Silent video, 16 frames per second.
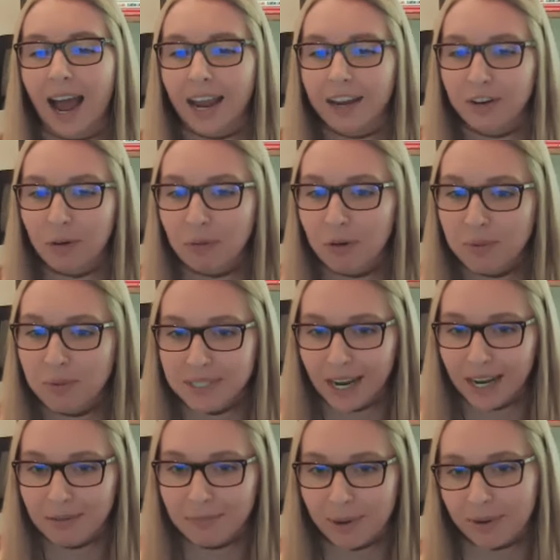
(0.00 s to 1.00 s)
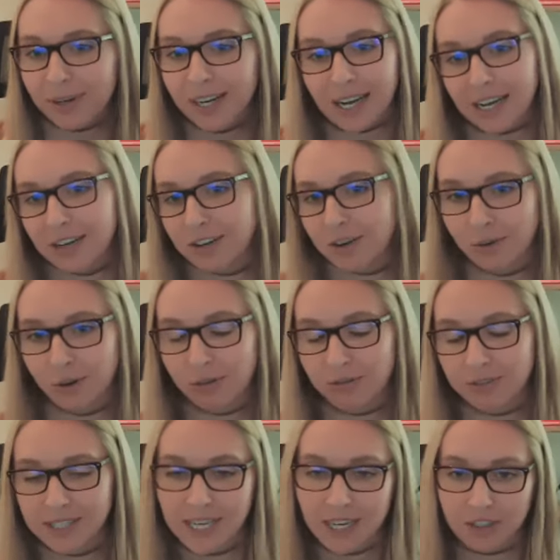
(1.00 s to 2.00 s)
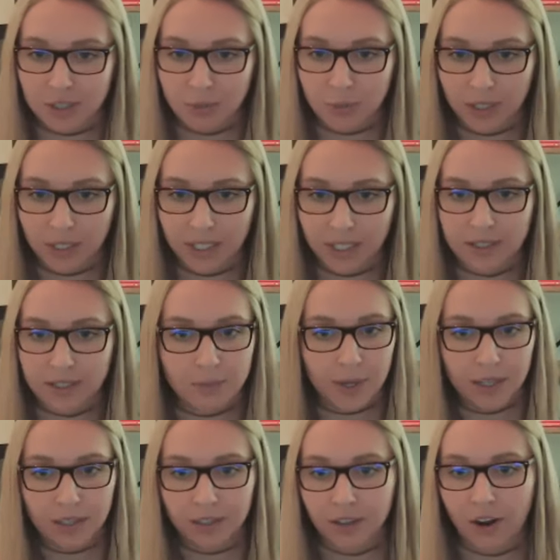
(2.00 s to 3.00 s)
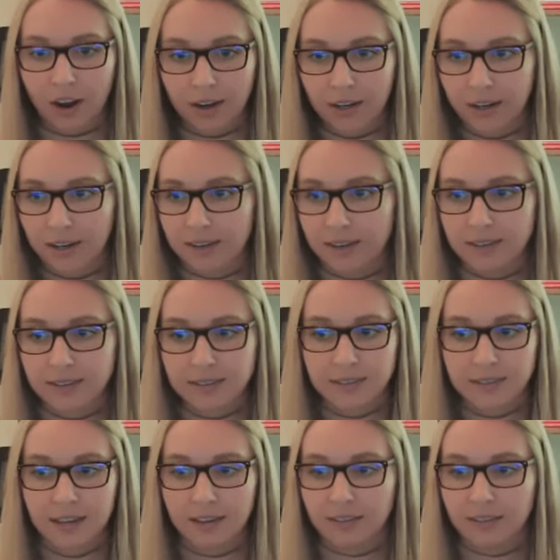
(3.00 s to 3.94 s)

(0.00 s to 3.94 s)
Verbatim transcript: I don't know a ton about it, and I don't know if it's actually working as well or not, and I